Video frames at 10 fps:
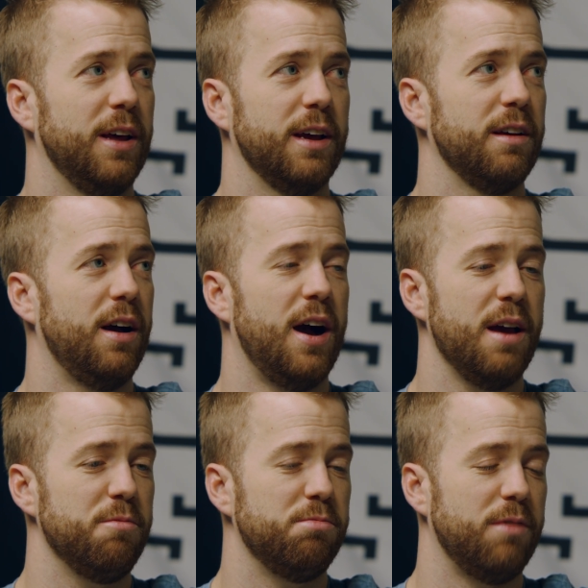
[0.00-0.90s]
Like
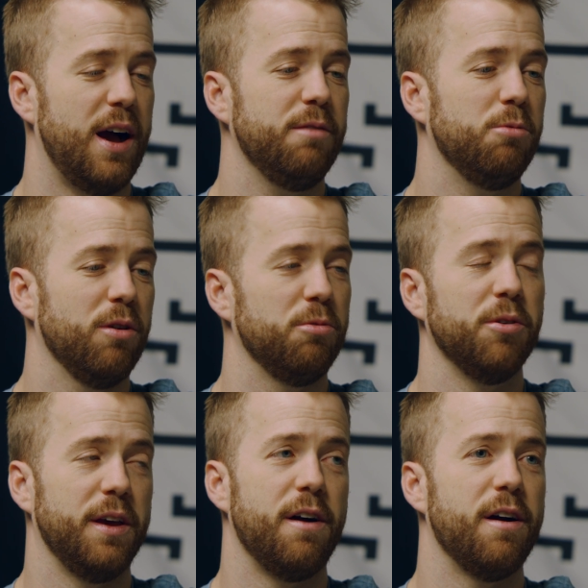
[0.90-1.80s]
I work
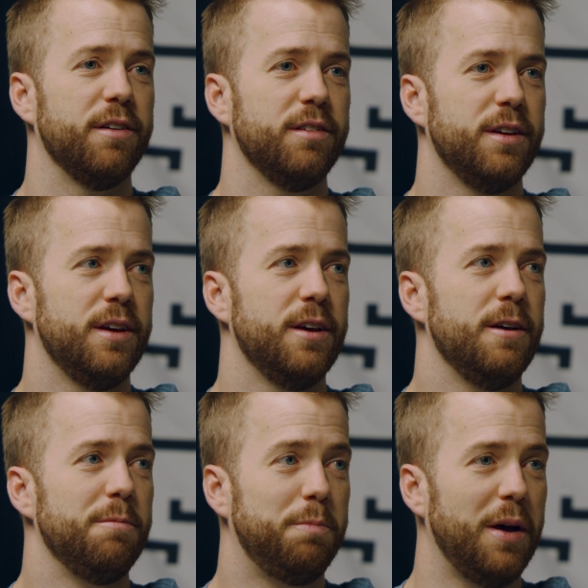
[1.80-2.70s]
really hard,
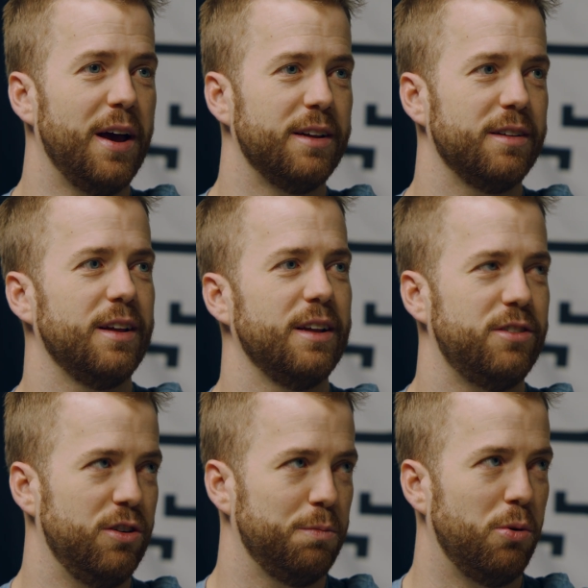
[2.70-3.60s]
but
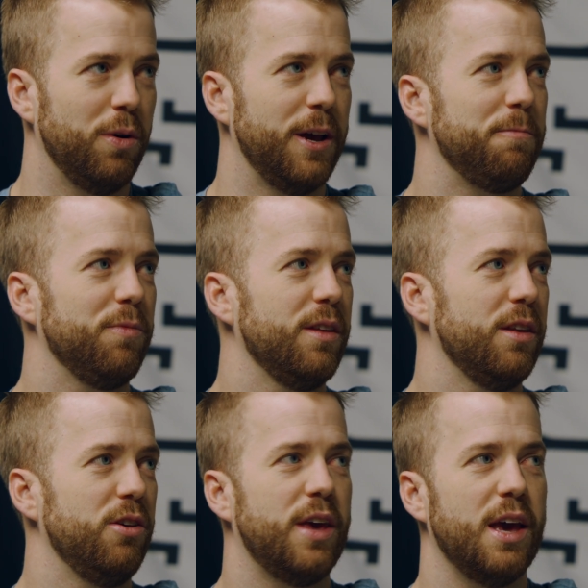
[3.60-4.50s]
to your point,
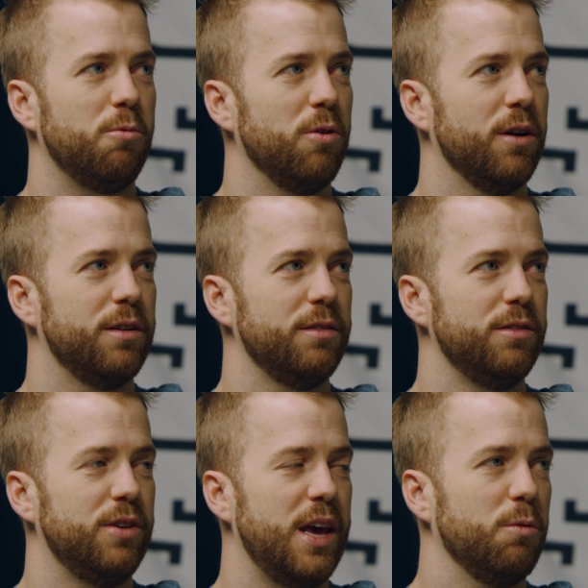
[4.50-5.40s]
you can't work
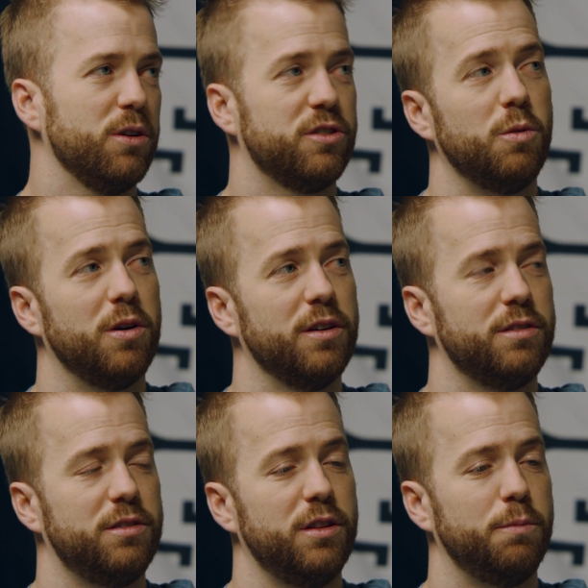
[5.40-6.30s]
so hard
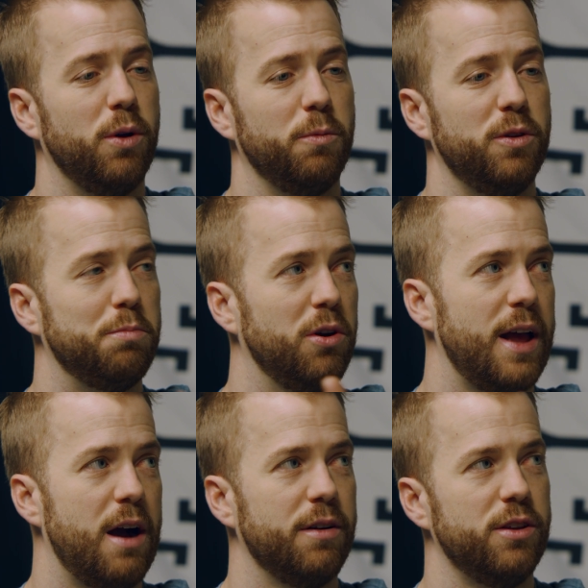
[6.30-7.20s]
to the point where you burn
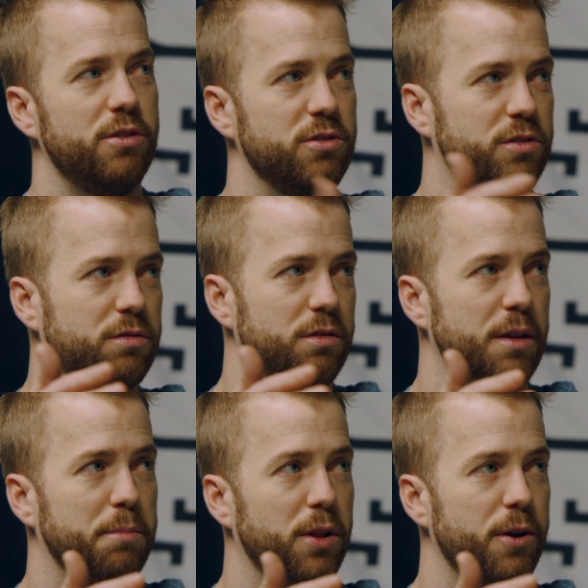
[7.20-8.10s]
out and you just
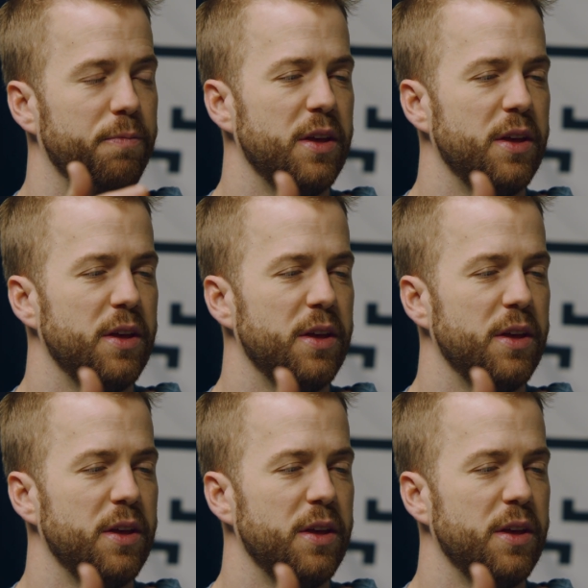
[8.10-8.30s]
implode.